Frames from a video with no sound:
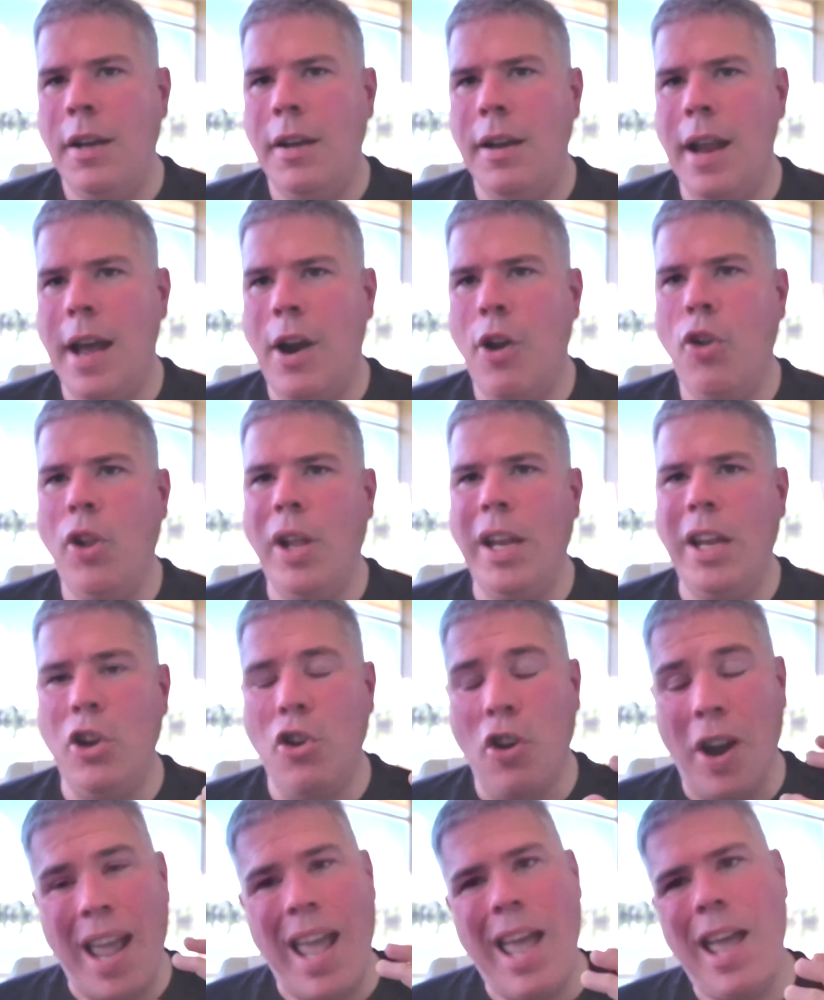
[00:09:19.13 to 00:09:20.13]
not only in
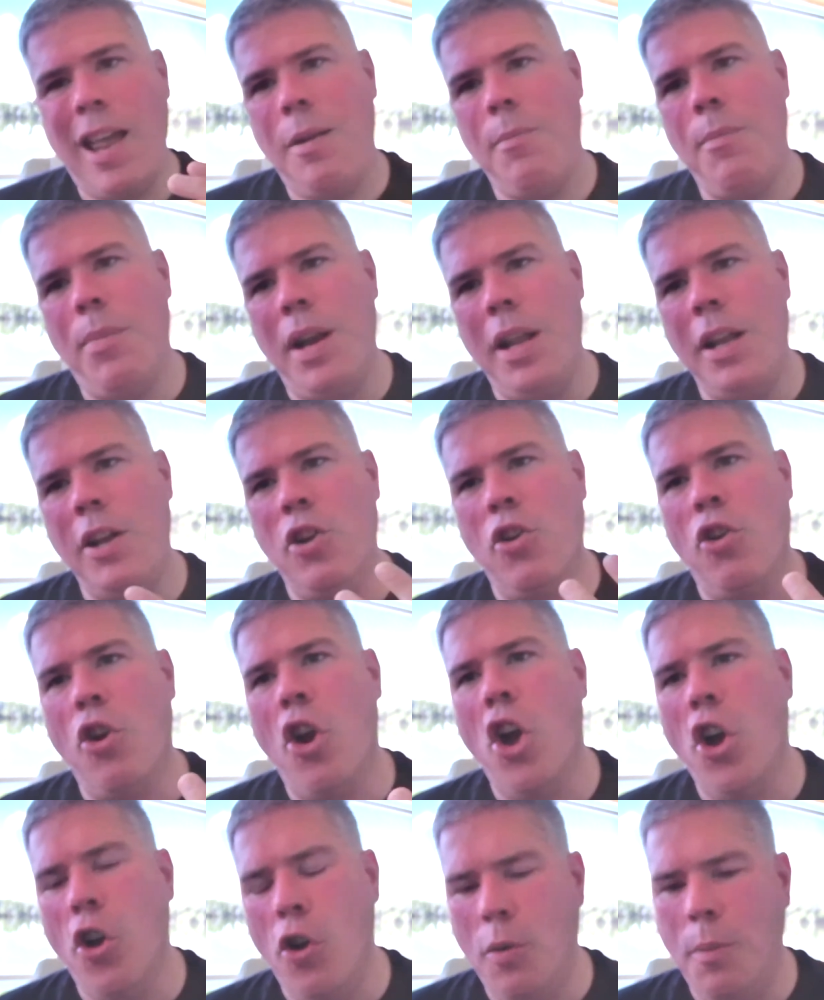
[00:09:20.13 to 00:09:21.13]
your head but in your
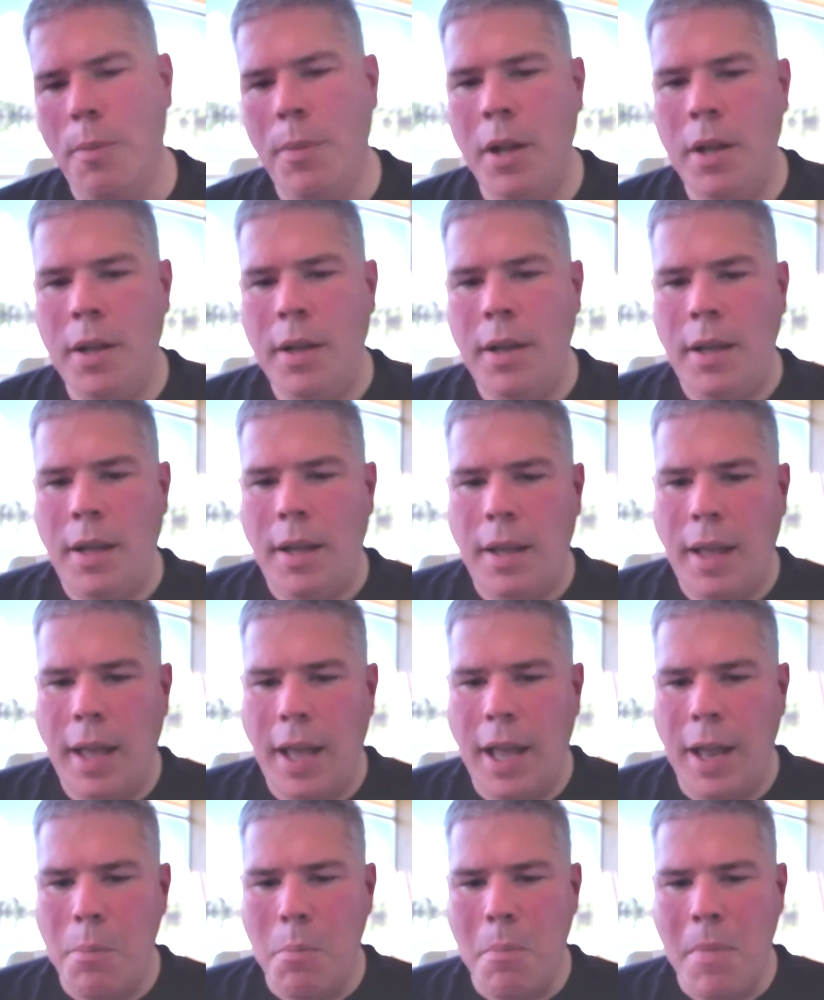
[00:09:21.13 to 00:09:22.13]
home,
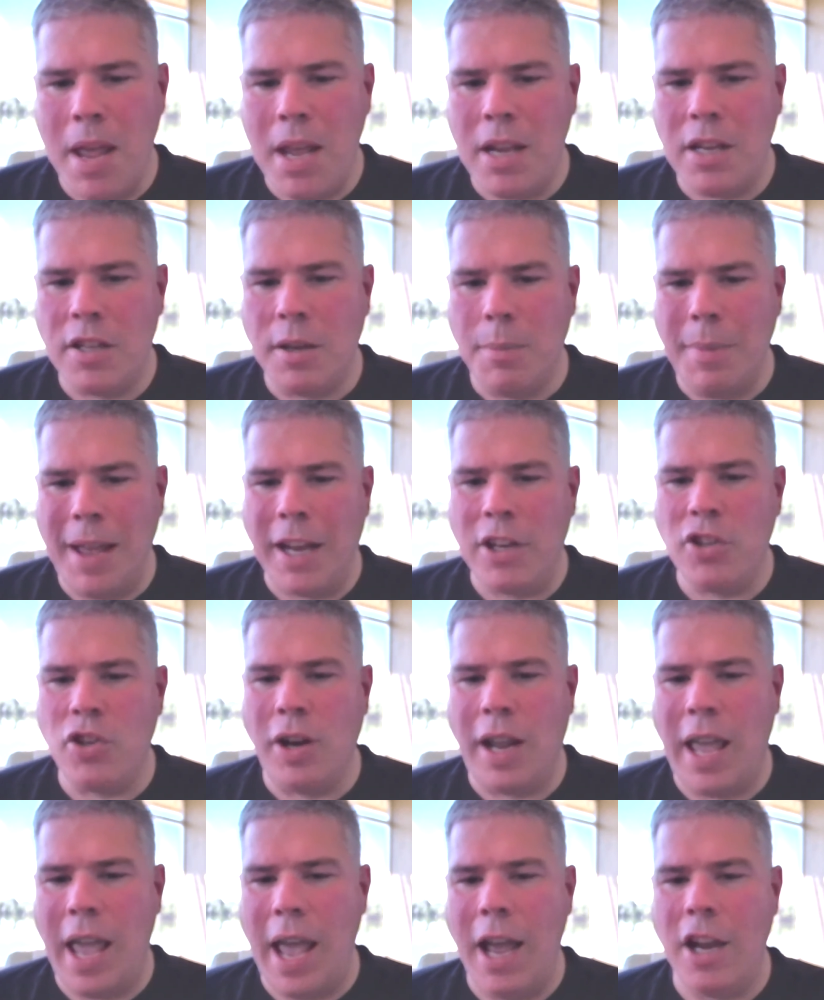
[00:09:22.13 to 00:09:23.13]
and make some
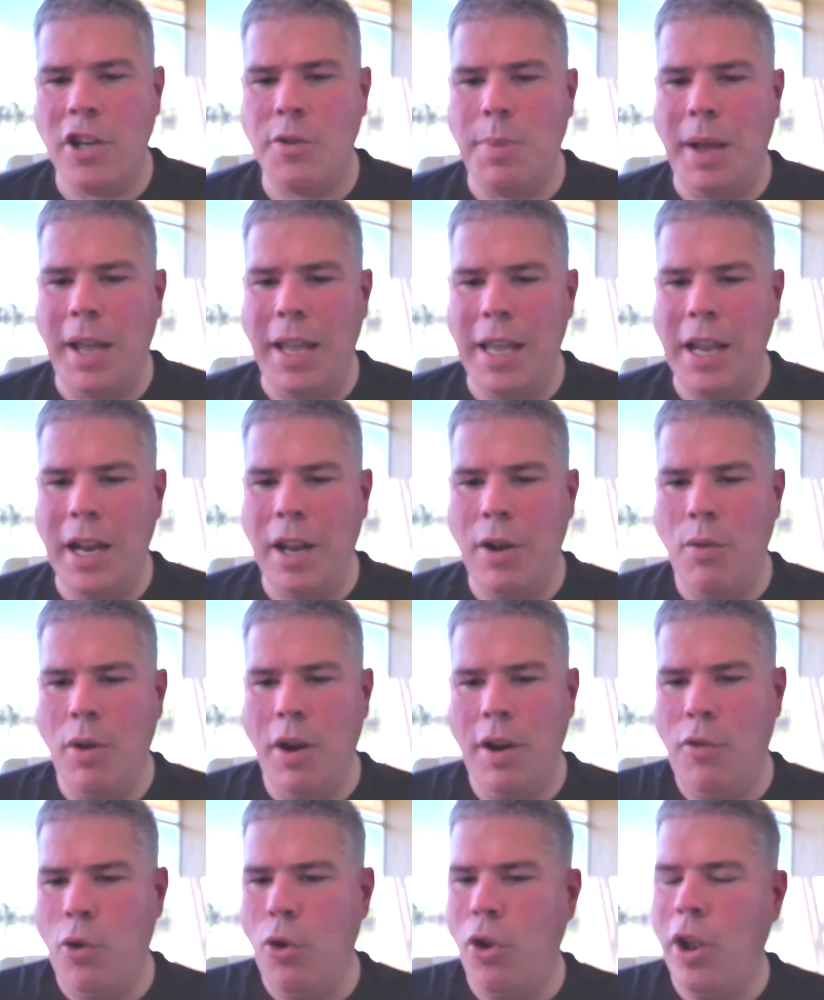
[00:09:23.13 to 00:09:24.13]
extra cash by getting
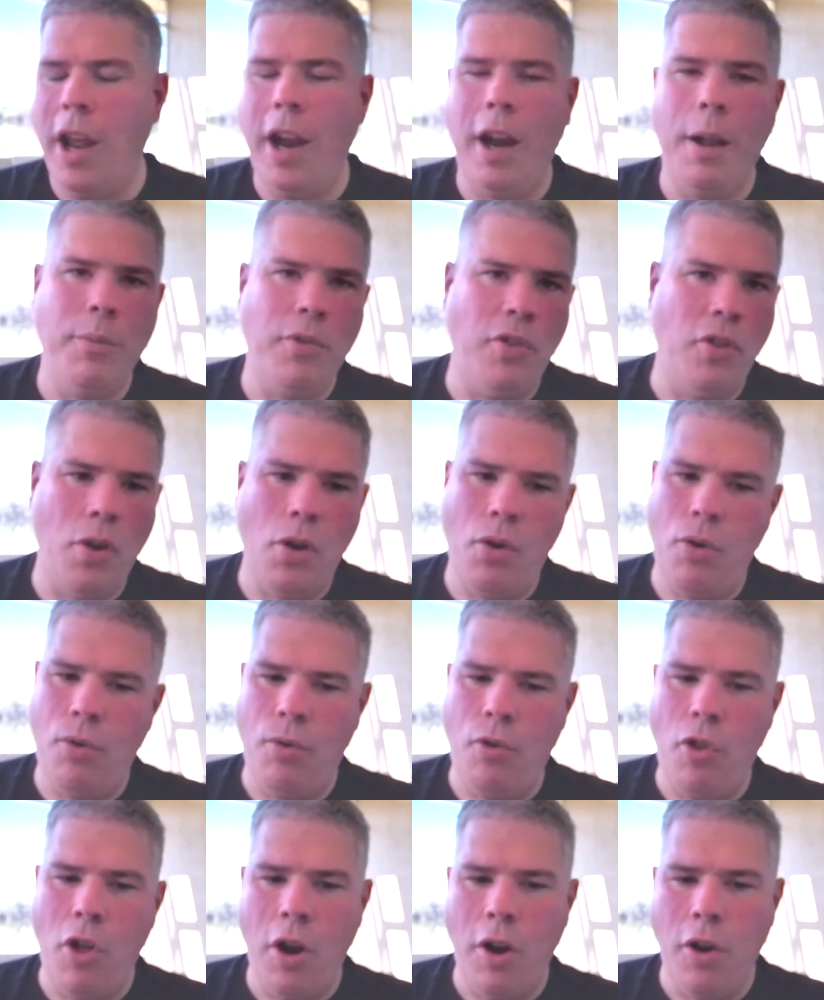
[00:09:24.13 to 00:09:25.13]
rid of old items you
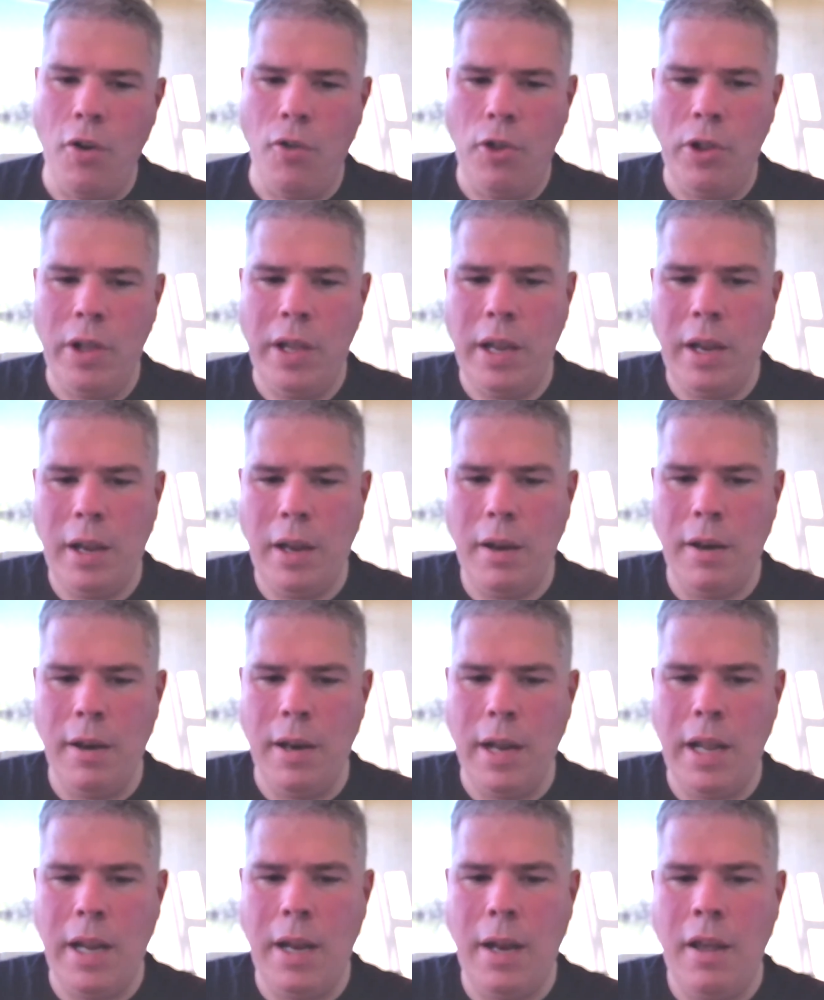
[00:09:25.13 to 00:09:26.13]
no longer
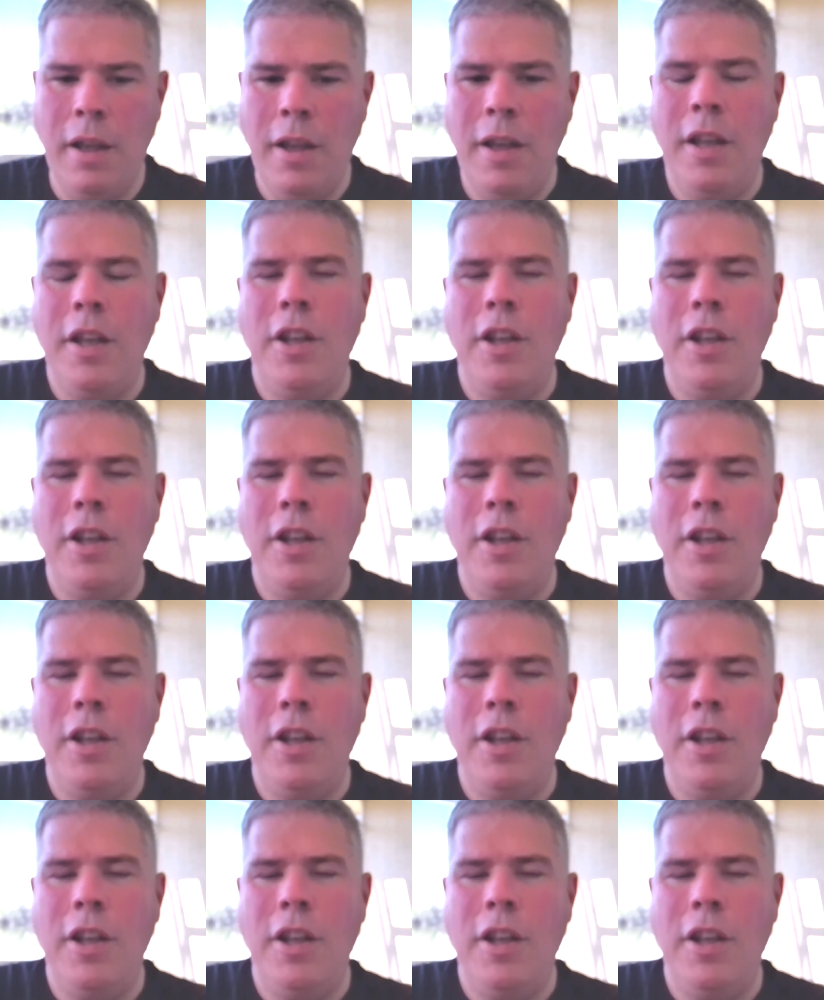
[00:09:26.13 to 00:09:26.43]
need.